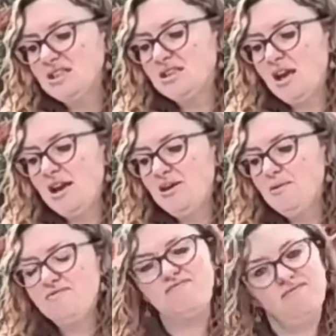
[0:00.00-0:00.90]
so
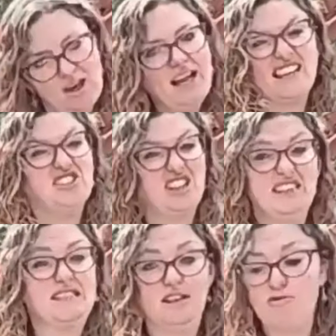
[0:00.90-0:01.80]
essentially
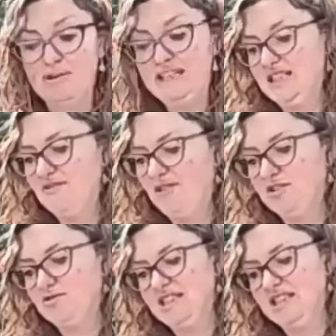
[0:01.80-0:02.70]
this increases the flood
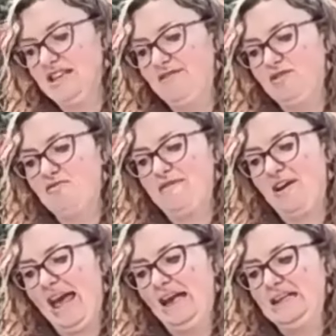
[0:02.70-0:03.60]
risk, doesn't it, for the River
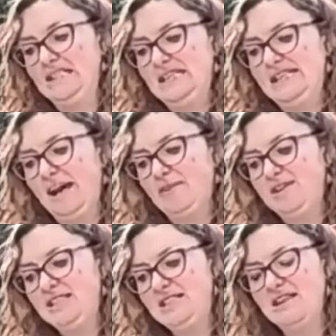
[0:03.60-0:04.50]
Aire. Now, this
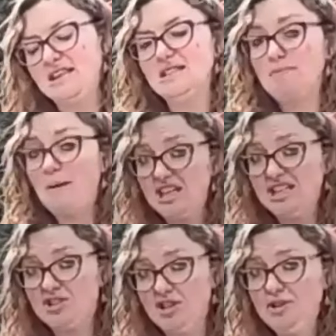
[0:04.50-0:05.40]
is especially true